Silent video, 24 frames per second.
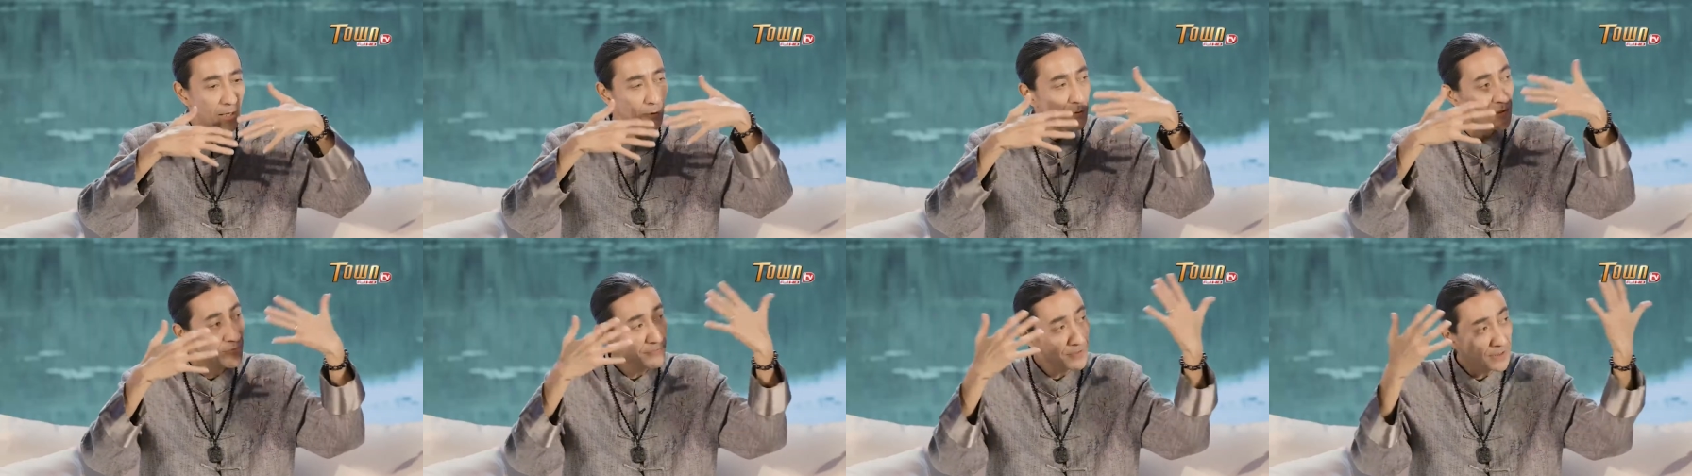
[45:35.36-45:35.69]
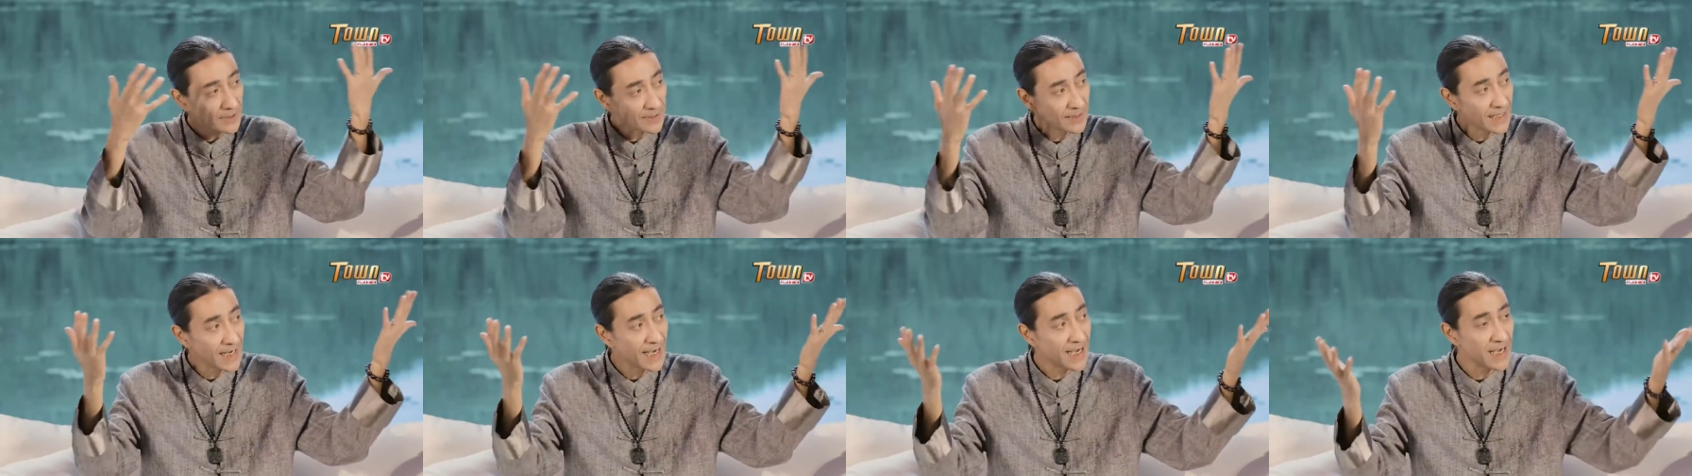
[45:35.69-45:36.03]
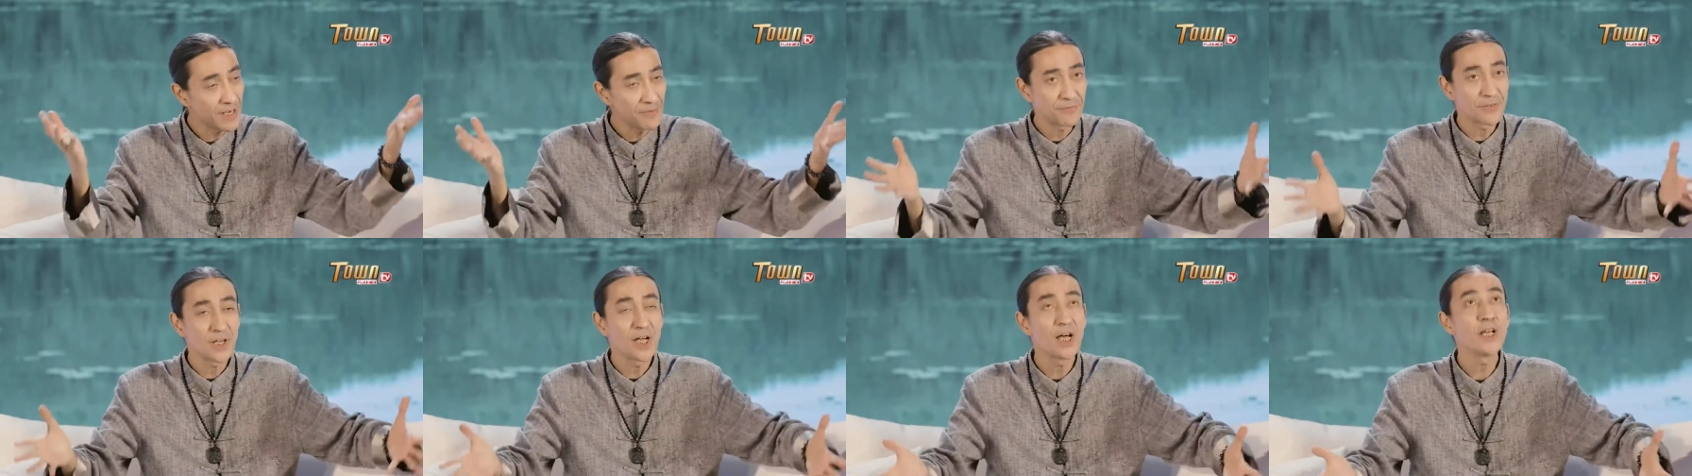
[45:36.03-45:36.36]
however, they
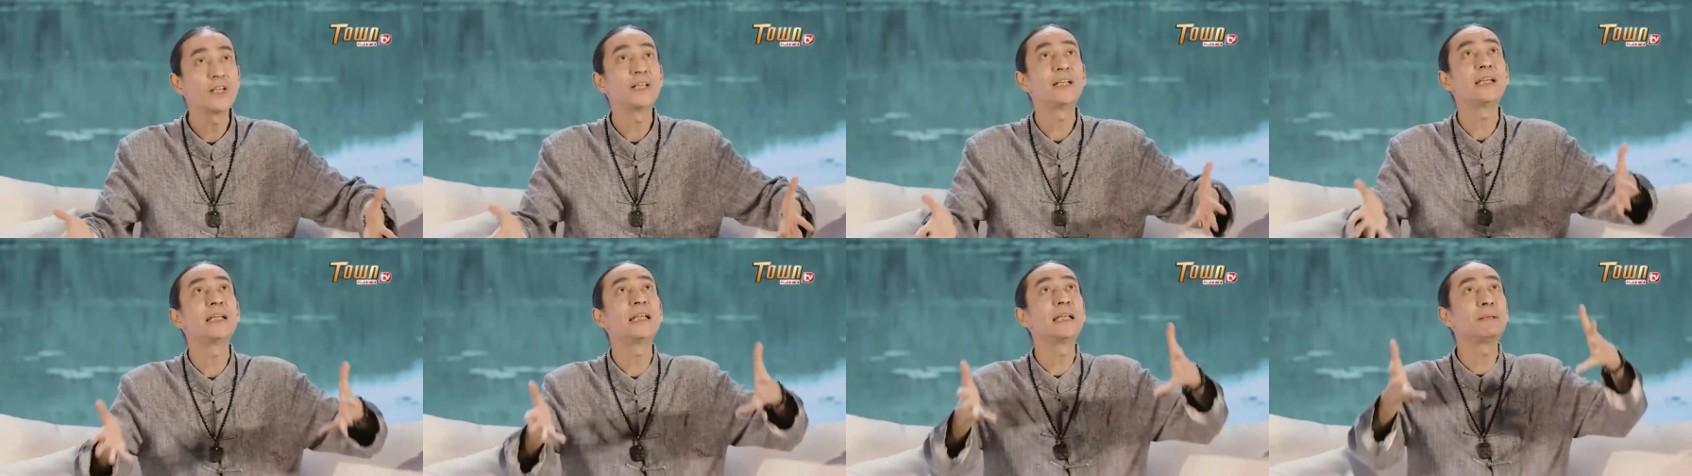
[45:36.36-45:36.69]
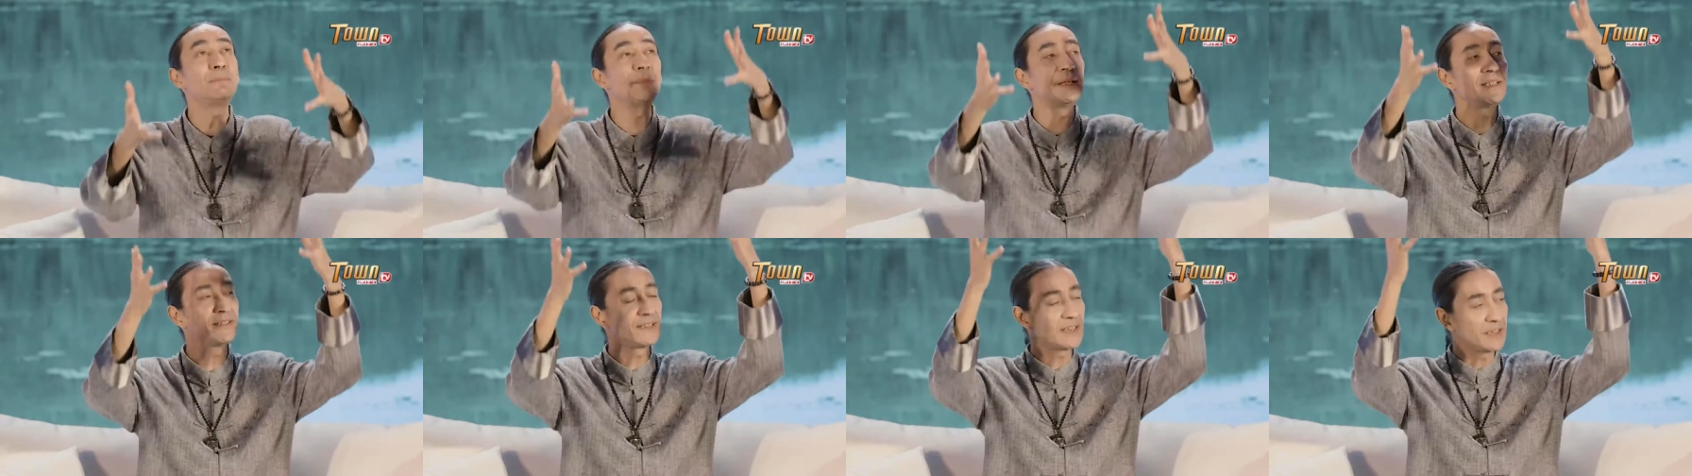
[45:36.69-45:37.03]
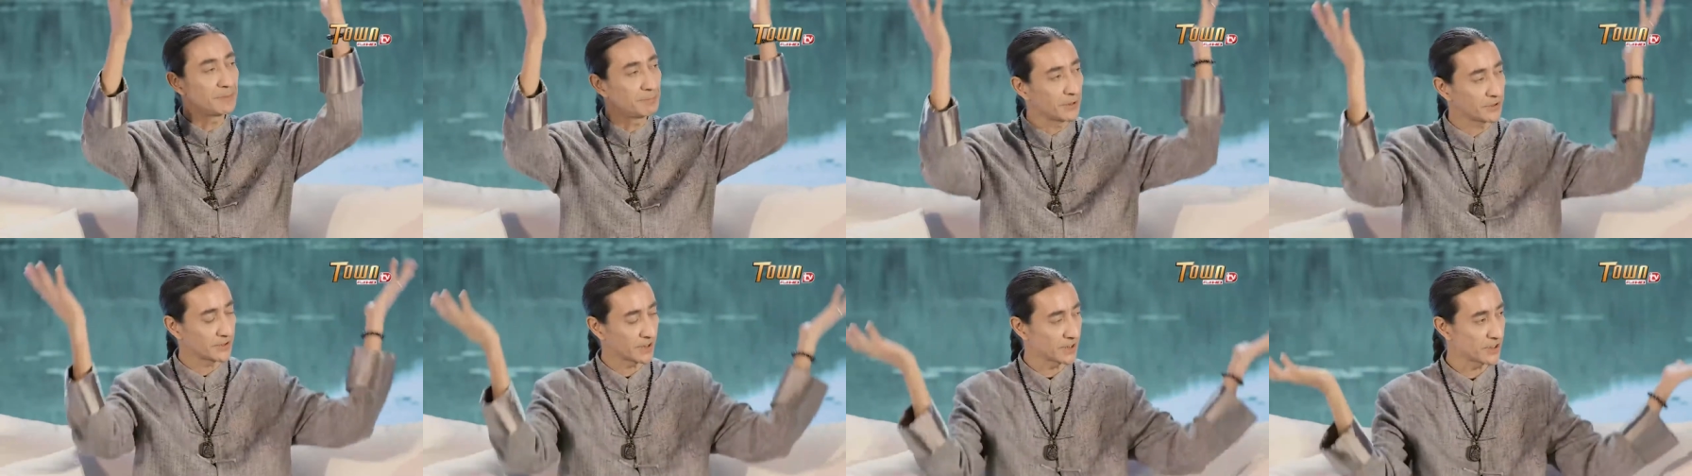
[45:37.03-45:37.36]
have
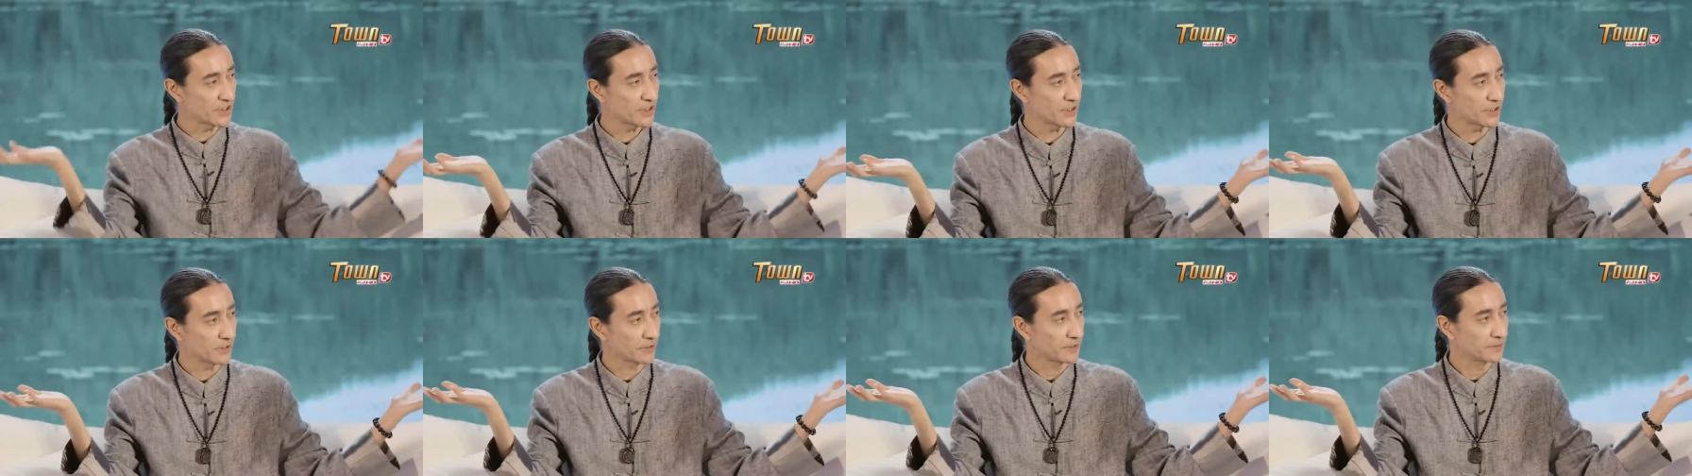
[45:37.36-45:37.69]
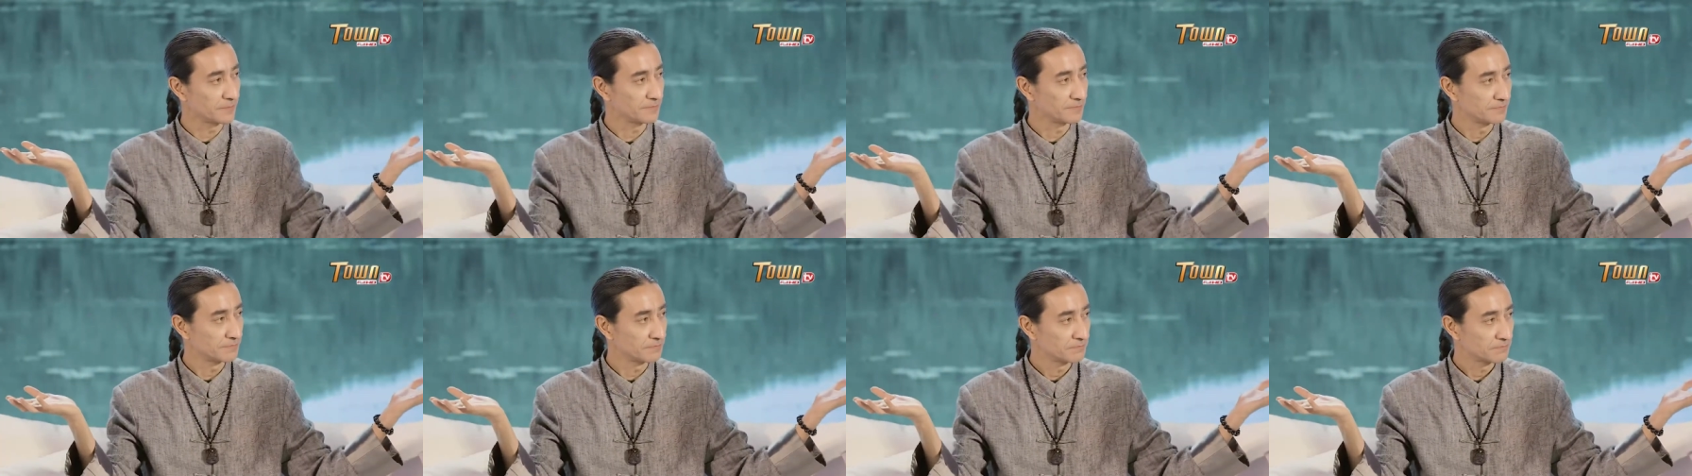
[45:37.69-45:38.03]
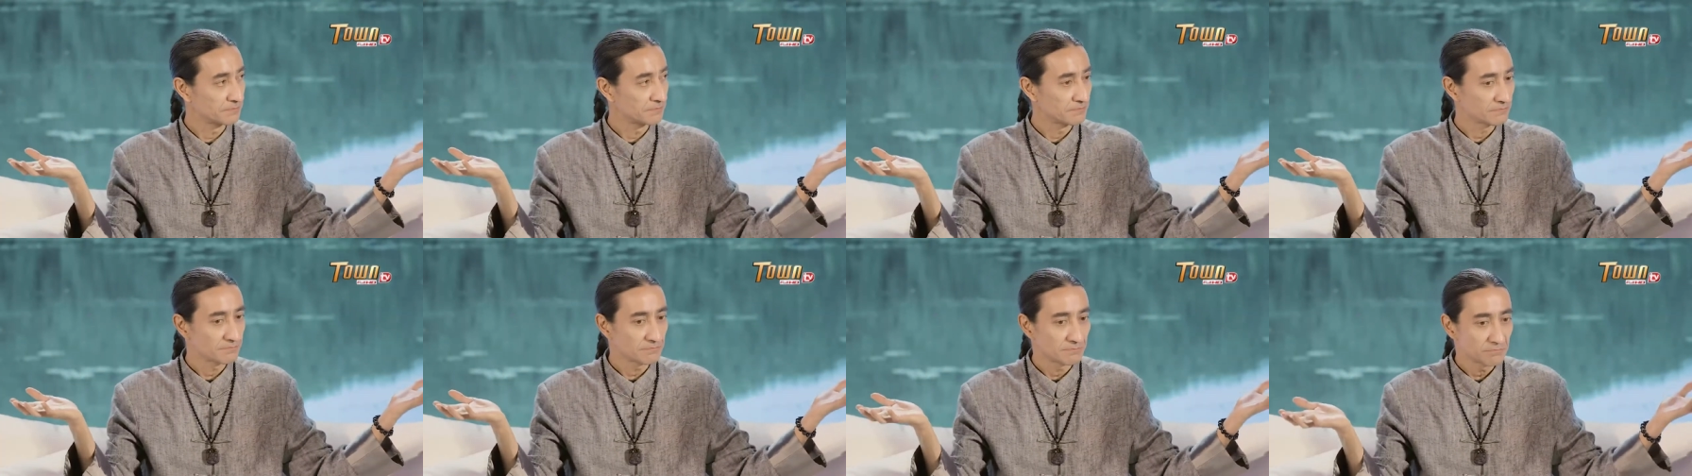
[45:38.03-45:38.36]
unlimited potential.
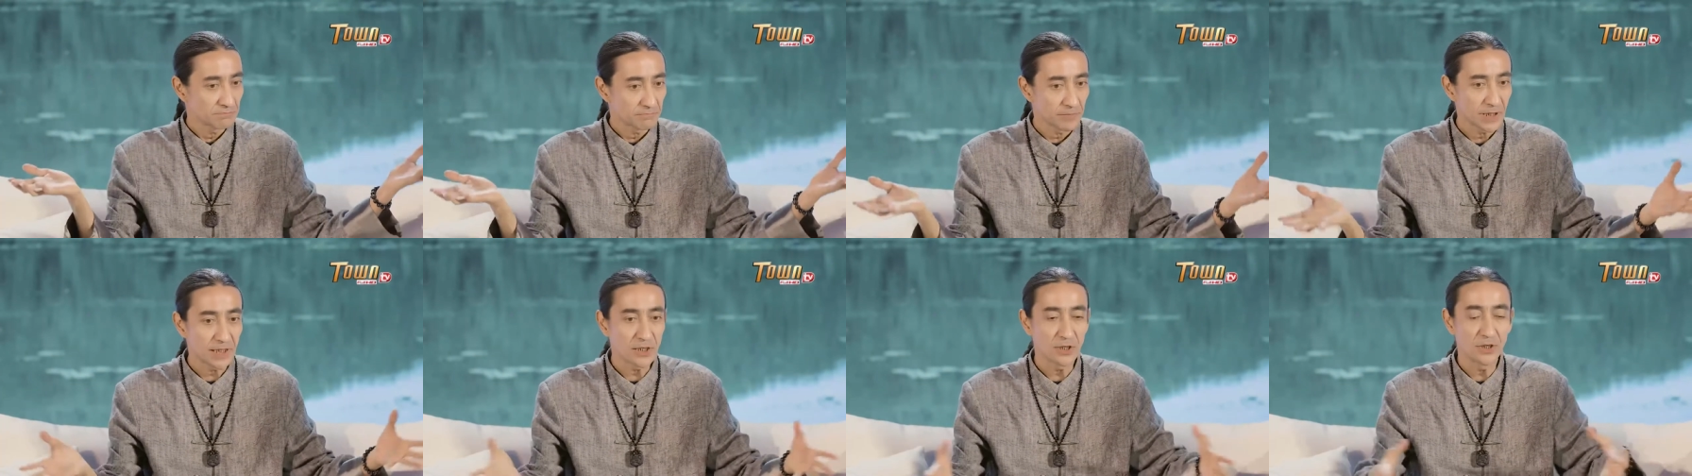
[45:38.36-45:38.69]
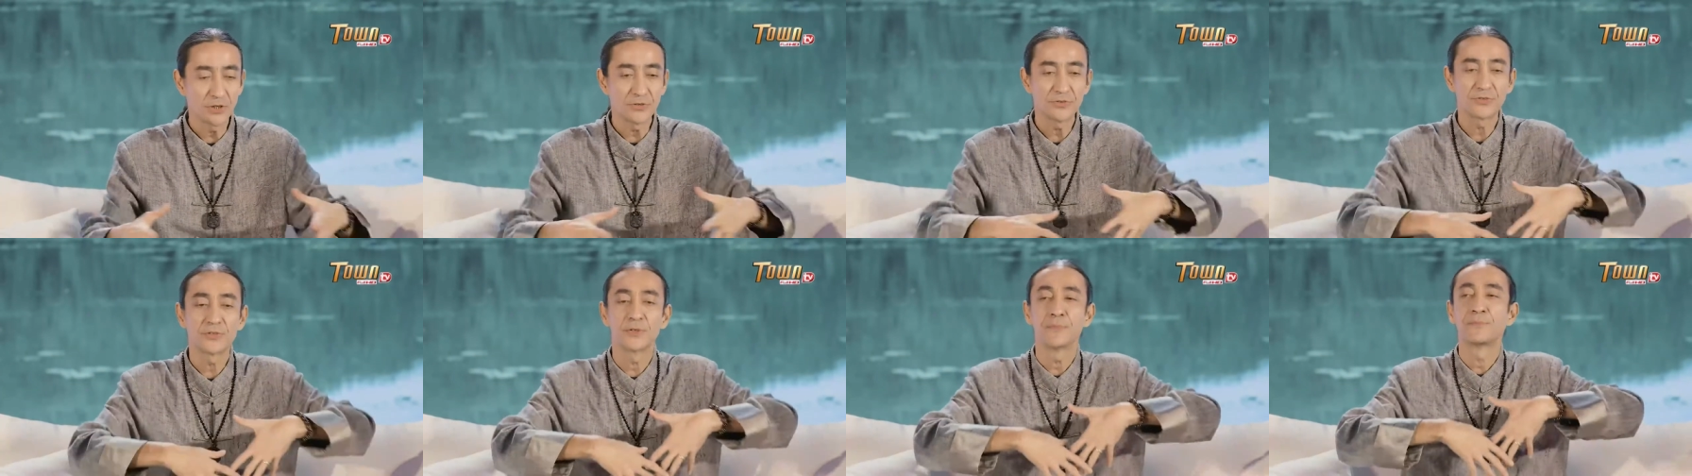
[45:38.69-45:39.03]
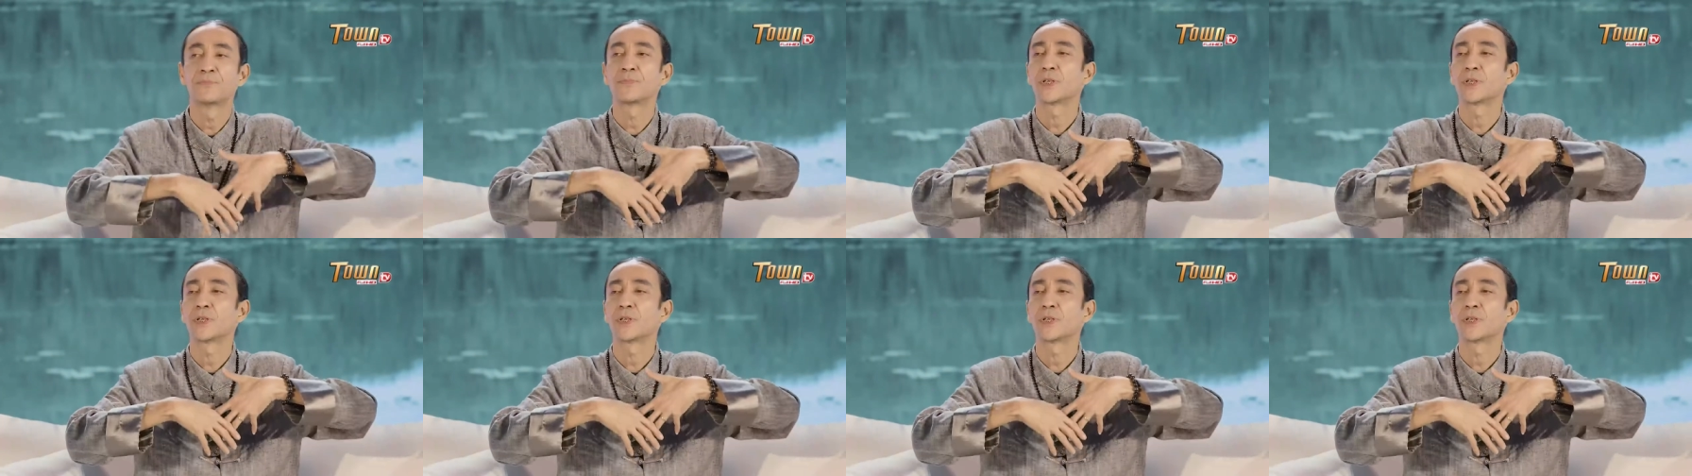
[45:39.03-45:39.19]
Because